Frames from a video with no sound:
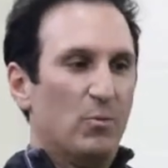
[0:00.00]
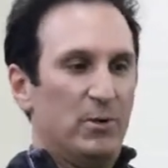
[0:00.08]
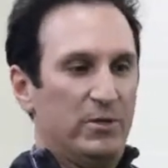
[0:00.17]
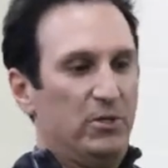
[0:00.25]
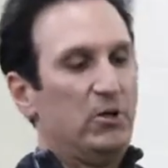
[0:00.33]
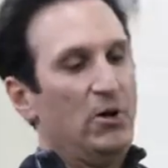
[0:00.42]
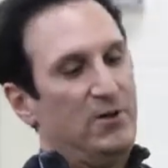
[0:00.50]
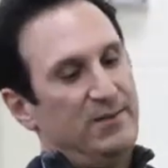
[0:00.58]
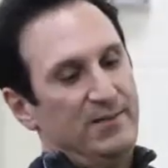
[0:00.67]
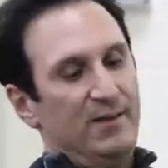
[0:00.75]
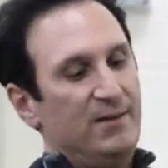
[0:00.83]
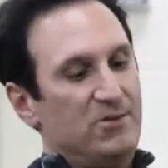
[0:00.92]
When you go to
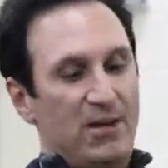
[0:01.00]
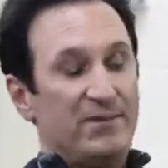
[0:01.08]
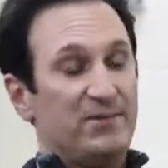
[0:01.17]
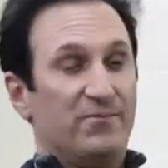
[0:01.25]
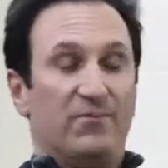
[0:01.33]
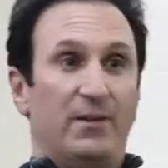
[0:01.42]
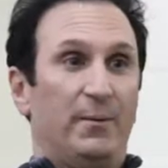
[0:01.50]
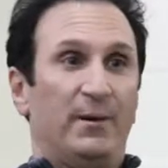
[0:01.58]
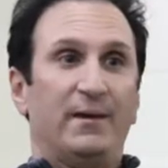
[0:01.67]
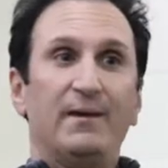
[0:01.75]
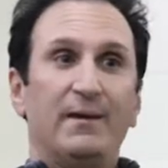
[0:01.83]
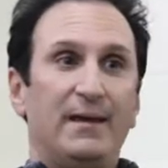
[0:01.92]
see Jason
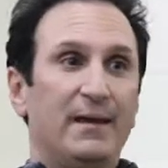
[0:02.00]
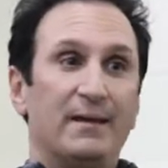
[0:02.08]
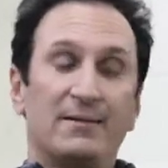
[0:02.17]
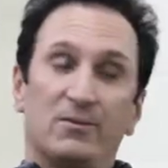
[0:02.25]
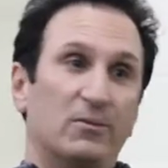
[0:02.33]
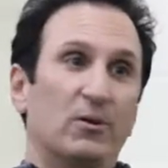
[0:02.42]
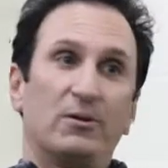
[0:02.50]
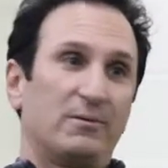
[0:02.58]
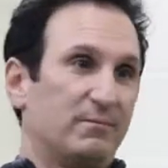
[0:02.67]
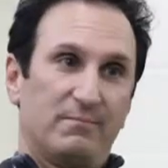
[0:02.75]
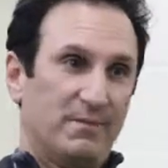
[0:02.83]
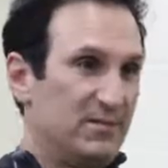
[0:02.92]
Fleming, he doesn't
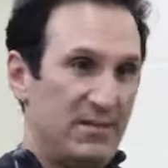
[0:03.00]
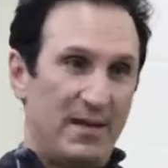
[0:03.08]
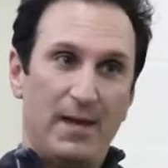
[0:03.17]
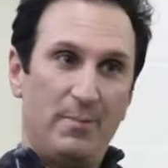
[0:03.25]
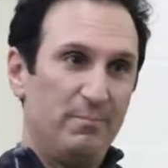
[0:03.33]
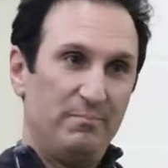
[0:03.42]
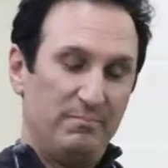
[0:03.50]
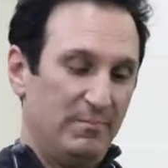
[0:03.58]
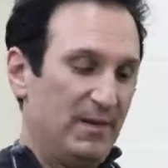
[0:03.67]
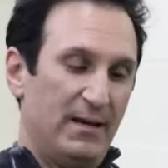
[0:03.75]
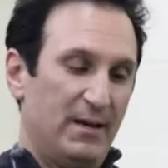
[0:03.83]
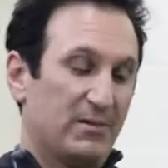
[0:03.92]
look the same,
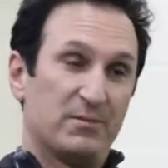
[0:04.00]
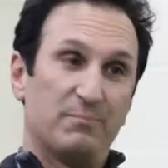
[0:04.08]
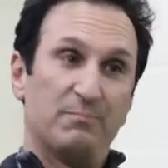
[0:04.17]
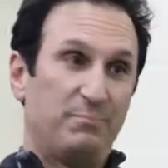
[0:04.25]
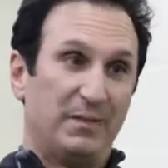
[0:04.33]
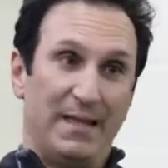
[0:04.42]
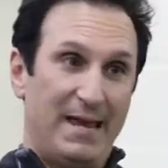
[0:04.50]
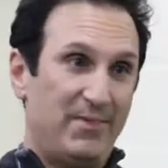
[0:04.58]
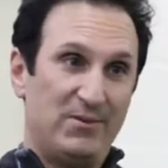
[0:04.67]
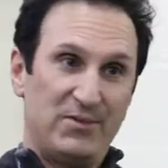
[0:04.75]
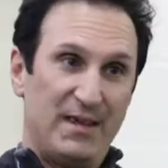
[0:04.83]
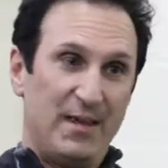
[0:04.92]
he doesn't play
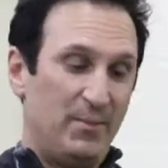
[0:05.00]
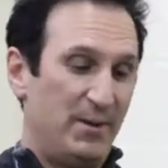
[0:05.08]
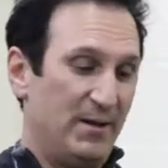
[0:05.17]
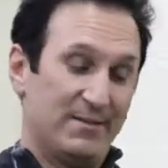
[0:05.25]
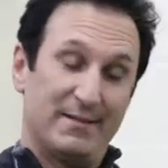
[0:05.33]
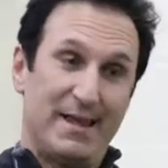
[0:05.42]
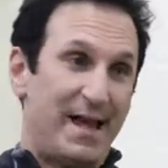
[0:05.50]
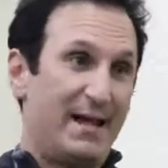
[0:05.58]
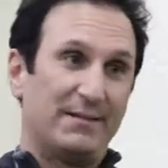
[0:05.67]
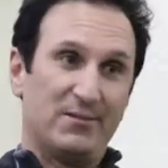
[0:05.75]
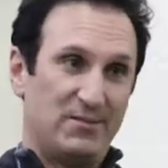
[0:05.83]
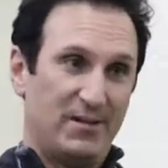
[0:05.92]
the same, he doesn't
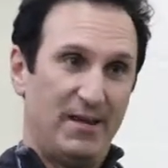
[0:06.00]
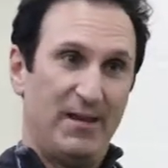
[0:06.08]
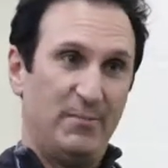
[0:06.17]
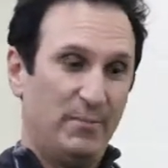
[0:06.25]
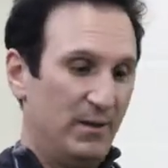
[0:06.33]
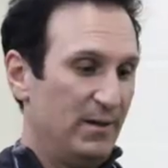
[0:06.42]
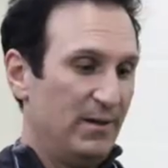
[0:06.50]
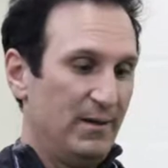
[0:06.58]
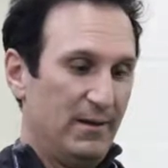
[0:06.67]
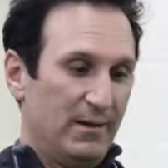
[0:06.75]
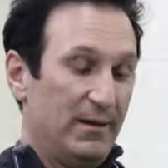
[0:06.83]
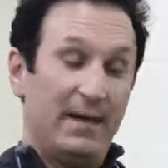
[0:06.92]
act the same.
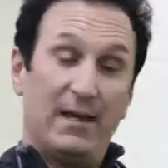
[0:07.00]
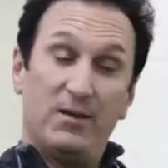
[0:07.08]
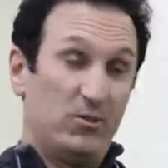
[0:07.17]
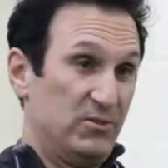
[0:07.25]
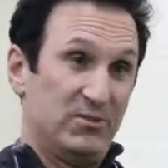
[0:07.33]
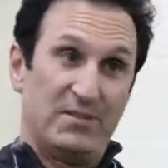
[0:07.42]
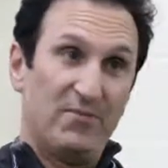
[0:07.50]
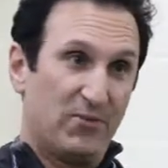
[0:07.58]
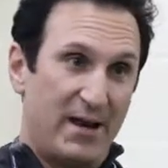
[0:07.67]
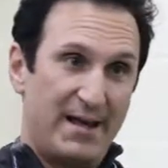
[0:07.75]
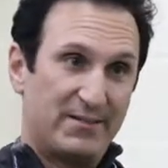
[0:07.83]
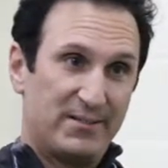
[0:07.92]
He uses
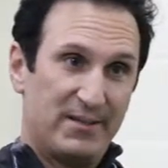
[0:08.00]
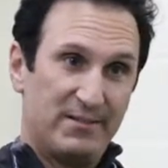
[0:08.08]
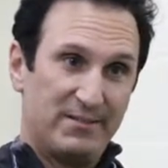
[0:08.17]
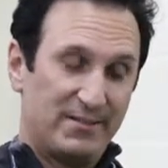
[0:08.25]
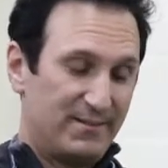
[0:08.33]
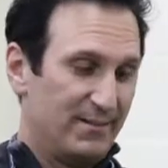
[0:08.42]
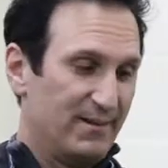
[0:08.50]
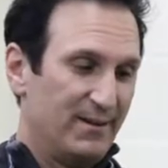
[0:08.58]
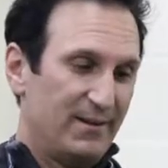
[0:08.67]
different accents.